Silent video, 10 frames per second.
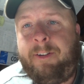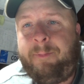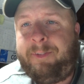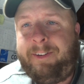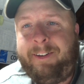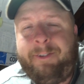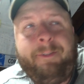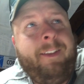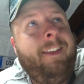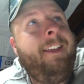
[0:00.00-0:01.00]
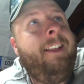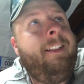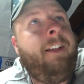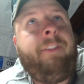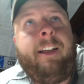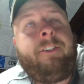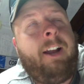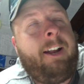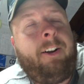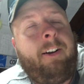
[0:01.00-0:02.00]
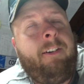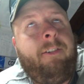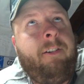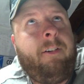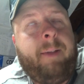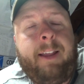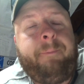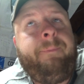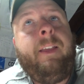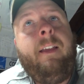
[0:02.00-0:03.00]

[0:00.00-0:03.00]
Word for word: something, you know. Love that tractor. Oh man.